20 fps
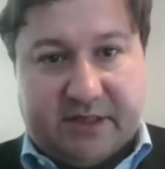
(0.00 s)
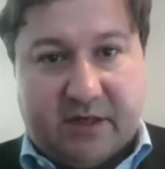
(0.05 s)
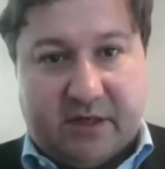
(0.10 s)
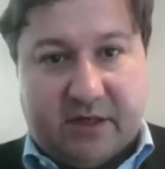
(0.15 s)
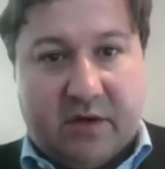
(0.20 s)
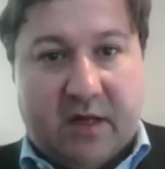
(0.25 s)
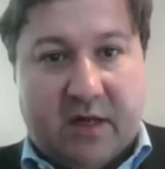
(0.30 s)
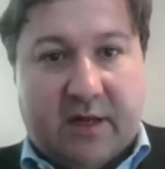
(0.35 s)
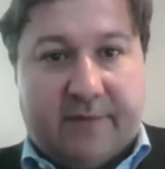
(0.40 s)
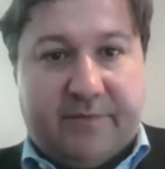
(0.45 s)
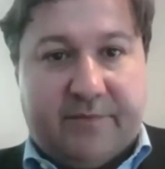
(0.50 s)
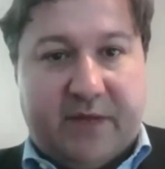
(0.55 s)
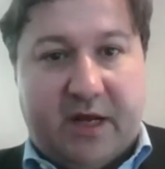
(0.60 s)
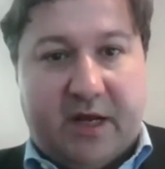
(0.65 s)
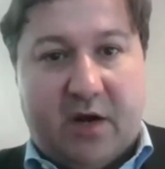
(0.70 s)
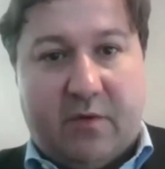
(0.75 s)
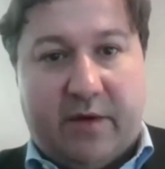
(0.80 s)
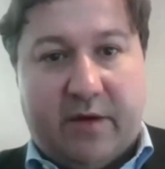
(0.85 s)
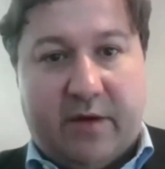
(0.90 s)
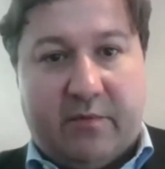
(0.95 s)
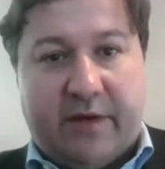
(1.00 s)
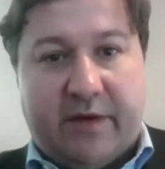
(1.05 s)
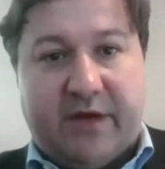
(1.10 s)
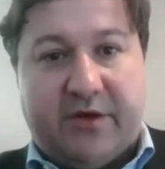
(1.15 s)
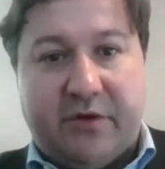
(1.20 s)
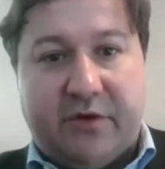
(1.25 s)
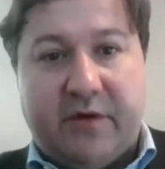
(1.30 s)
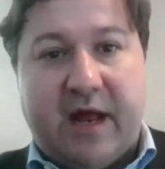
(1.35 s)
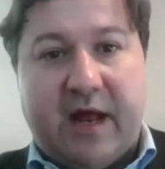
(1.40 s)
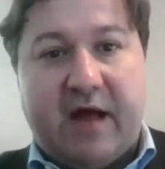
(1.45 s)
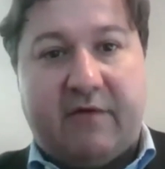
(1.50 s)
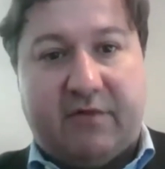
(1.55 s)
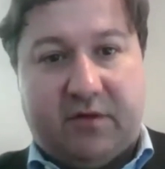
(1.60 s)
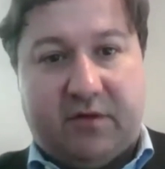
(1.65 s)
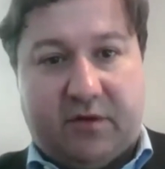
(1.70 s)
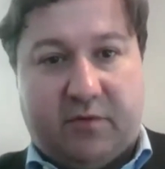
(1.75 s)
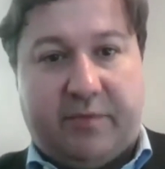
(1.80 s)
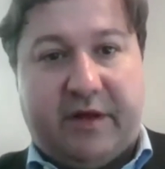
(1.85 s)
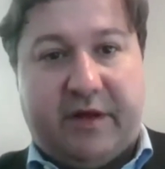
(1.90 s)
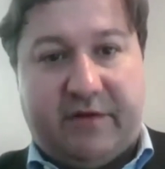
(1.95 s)
So, we do have a
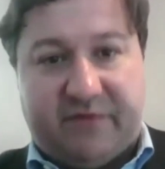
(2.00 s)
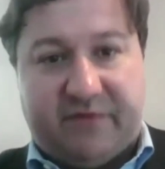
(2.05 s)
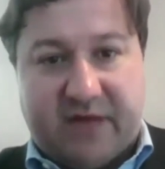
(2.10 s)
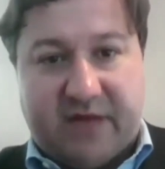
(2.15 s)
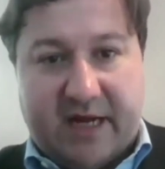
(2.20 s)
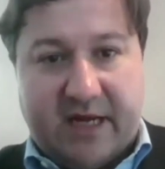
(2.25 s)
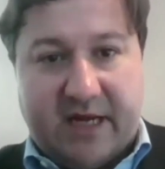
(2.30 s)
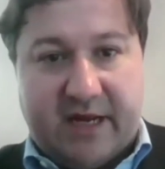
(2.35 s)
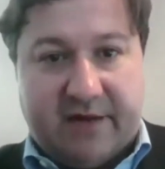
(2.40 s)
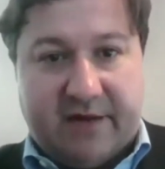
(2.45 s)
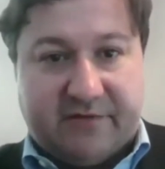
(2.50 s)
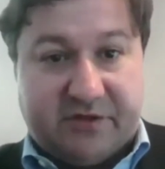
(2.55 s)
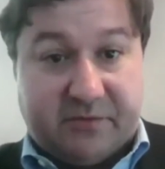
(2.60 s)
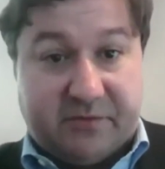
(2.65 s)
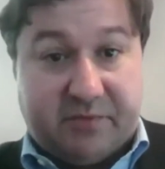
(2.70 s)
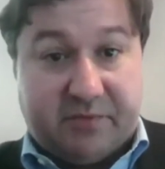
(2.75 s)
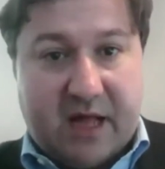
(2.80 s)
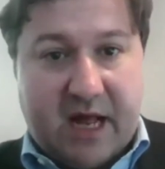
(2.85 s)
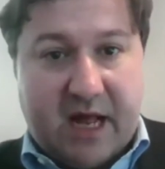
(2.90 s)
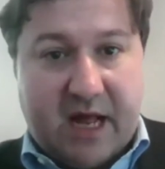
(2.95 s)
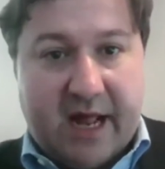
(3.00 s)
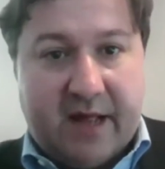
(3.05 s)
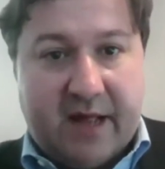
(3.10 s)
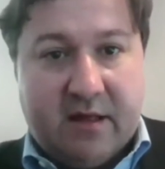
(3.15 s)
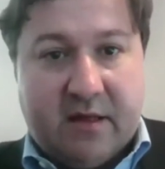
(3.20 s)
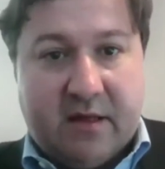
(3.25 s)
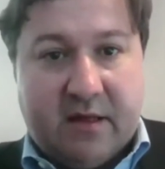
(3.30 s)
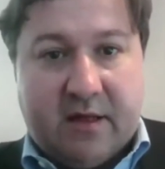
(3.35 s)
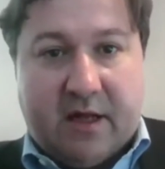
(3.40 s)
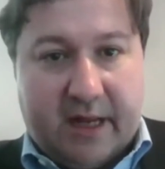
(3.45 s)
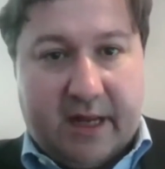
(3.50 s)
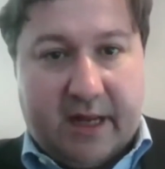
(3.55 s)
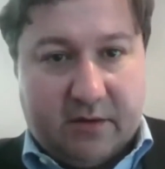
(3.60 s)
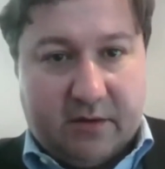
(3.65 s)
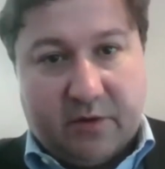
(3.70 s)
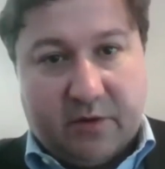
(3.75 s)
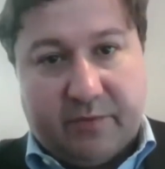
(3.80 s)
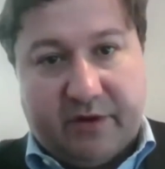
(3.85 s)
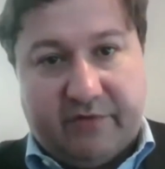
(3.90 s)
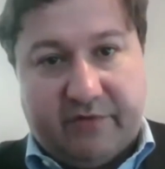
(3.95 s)
little bit of tightening of supply and a
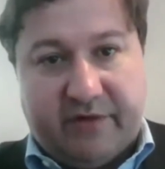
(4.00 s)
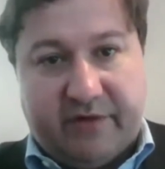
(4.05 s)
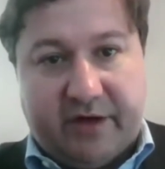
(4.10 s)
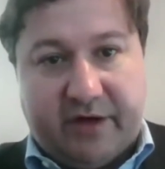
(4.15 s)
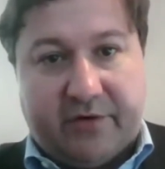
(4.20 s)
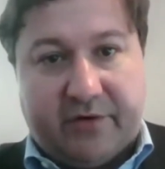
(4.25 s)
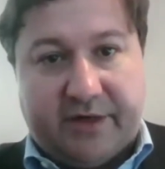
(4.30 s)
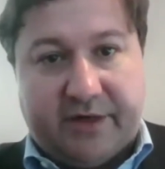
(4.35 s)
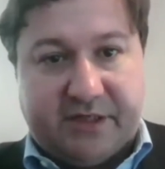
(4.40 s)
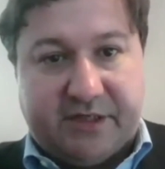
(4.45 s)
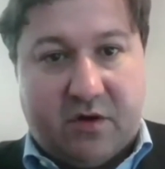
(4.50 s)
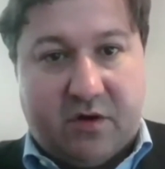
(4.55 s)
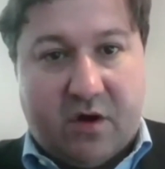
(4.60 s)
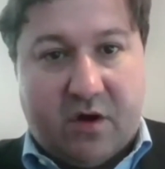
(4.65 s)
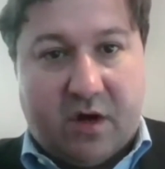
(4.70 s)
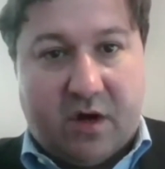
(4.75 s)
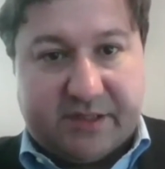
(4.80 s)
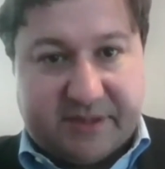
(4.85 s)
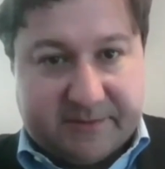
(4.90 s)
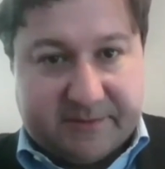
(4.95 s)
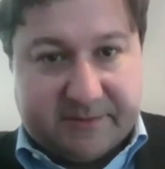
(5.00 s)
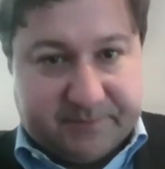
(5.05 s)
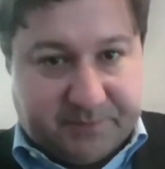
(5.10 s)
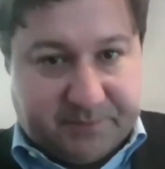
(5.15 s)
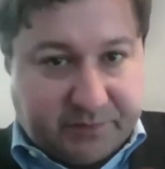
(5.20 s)
little bit of increase in cost